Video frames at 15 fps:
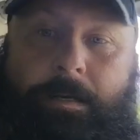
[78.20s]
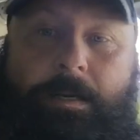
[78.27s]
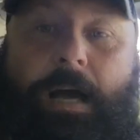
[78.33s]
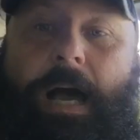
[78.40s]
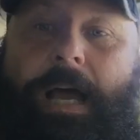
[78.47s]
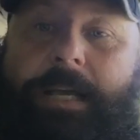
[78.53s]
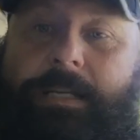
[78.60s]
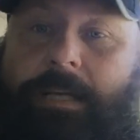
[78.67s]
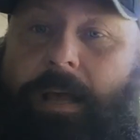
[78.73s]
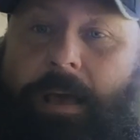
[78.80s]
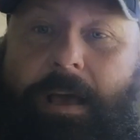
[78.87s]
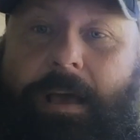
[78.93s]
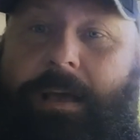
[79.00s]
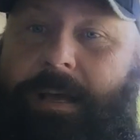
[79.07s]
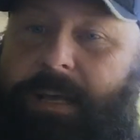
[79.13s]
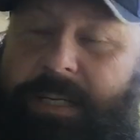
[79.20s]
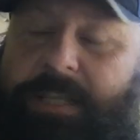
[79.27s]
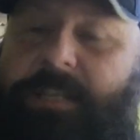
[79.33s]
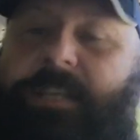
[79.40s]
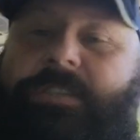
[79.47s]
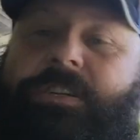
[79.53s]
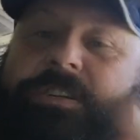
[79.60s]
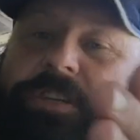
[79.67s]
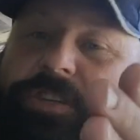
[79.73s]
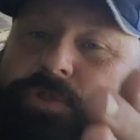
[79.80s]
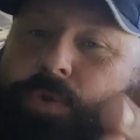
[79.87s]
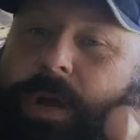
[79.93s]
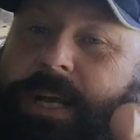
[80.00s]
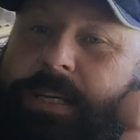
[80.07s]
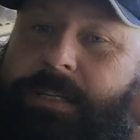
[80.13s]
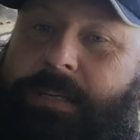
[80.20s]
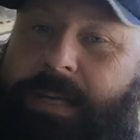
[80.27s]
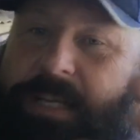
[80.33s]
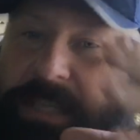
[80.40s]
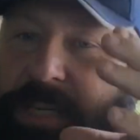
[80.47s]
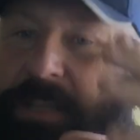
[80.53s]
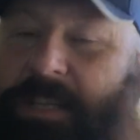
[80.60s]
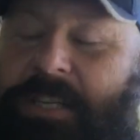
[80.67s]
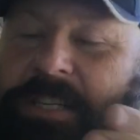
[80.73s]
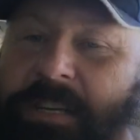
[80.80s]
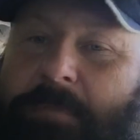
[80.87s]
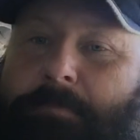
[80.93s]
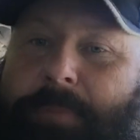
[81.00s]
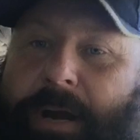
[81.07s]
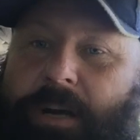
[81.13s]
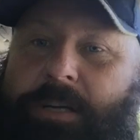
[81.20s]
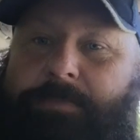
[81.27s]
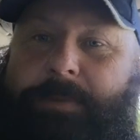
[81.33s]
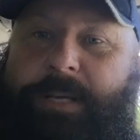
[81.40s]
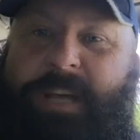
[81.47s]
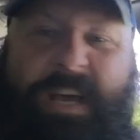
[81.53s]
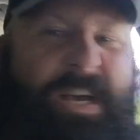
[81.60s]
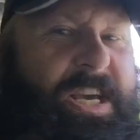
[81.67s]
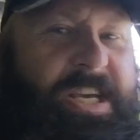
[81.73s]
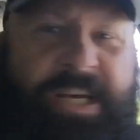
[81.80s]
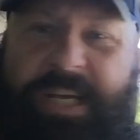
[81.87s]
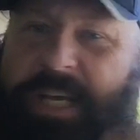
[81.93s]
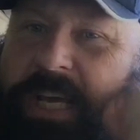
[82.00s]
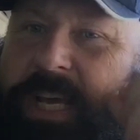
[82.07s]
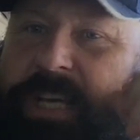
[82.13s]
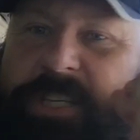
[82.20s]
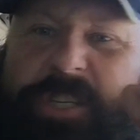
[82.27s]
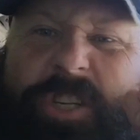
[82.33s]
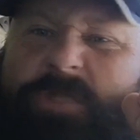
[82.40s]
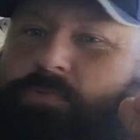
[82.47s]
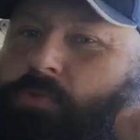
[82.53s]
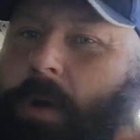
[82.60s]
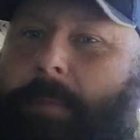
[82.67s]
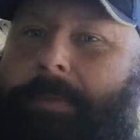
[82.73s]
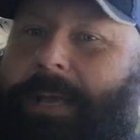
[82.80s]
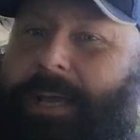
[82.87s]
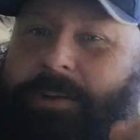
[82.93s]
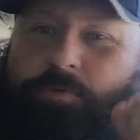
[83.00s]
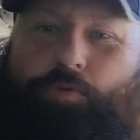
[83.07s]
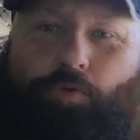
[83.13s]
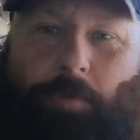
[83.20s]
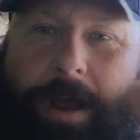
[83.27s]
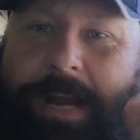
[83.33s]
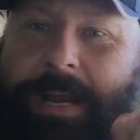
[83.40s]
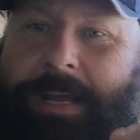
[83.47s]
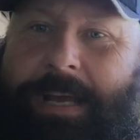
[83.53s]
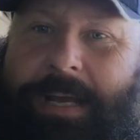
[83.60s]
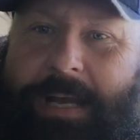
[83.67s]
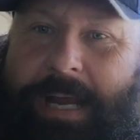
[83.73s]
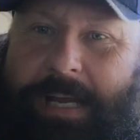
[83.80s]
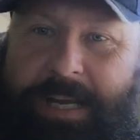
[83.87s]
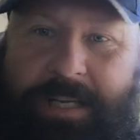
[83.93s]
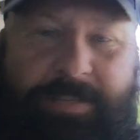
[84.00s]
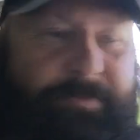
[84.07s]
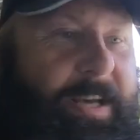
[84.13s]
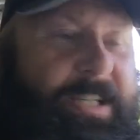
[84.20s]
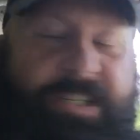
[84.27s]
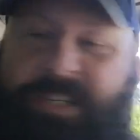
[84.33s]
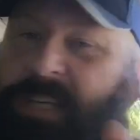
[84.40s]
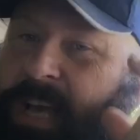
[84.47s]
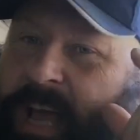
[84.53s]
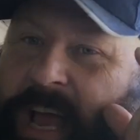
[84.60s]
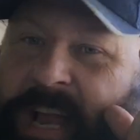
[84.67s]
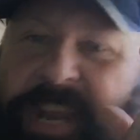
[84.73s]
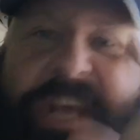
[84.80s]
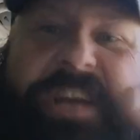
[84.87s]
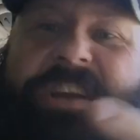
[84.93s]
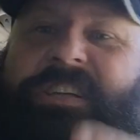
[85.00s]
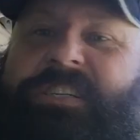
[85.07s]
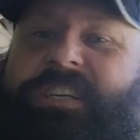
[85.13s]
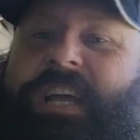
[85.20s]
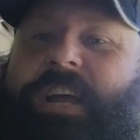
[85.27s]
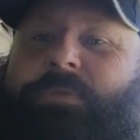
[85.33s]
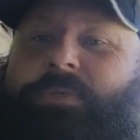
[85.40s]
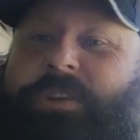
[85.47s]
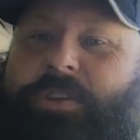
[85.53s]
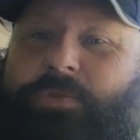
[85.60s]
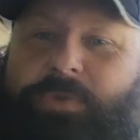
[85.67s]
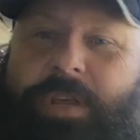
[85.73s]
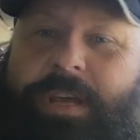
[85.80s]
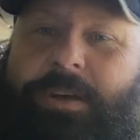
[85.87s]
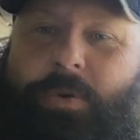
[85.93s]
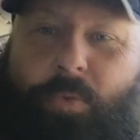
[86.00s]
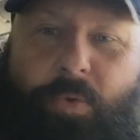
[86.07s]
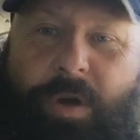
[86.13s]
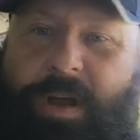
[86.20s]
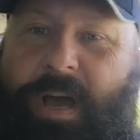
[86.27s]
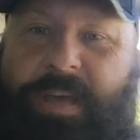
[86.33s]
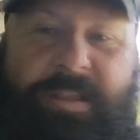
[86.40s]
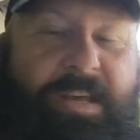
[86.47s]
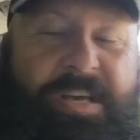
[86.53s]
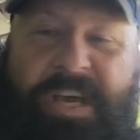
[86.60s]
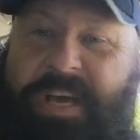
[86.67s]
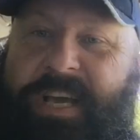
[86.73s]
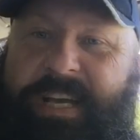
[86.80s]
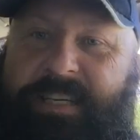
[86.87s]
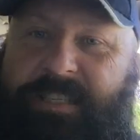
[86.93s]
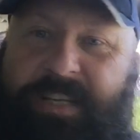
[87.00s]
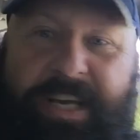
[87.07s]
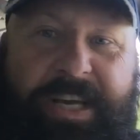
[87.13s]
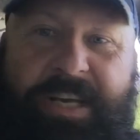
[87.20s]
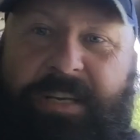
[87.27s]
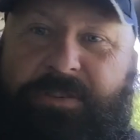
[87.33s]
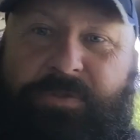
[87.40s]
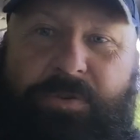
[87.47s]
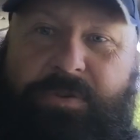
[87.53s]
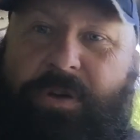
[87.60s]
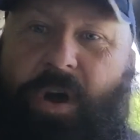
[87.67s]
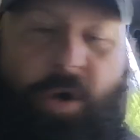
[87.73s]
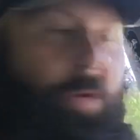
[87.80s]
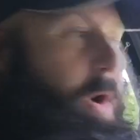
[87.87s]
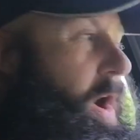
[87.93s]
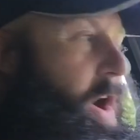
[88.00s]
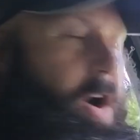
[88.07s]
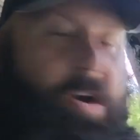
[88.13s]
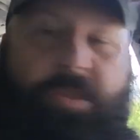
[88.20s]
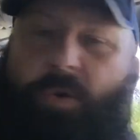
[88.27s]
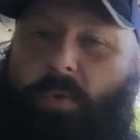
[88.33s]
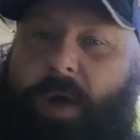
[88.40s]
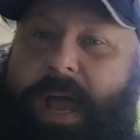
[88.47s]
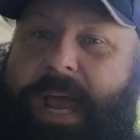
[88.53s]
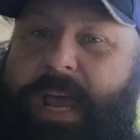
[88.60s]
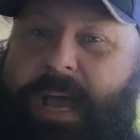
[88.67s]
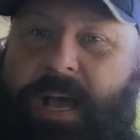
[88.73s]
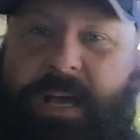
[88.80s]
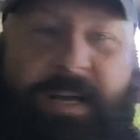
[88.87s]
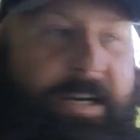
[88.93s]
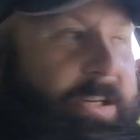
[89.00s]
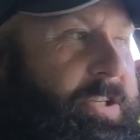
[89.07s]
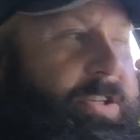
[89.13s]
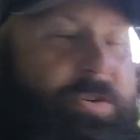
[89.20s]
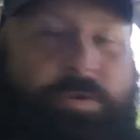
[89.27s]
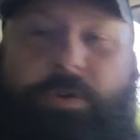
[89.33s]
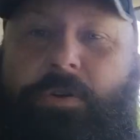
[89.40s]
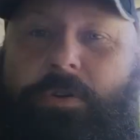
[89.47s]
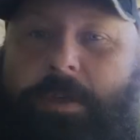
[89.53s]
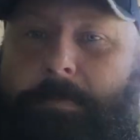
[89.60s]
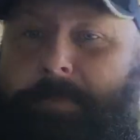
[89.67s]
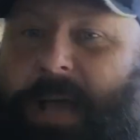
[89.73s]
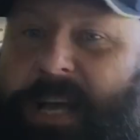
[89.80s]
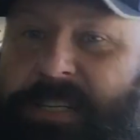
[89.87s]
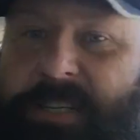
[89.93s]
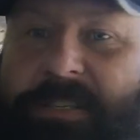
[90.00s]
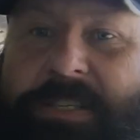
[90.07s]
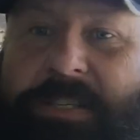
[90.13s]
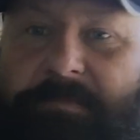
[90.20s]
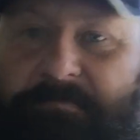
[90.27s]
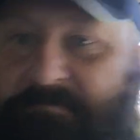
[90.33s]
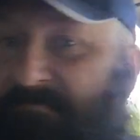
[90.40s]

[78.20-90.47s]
Guys, isn't this a disgrace? Isn't this an embarrassment? He is just rubbing it right in Canadians' faces, and he doesn't care what you think, what I think. It's King Trudeau all the way. Screw the peasants.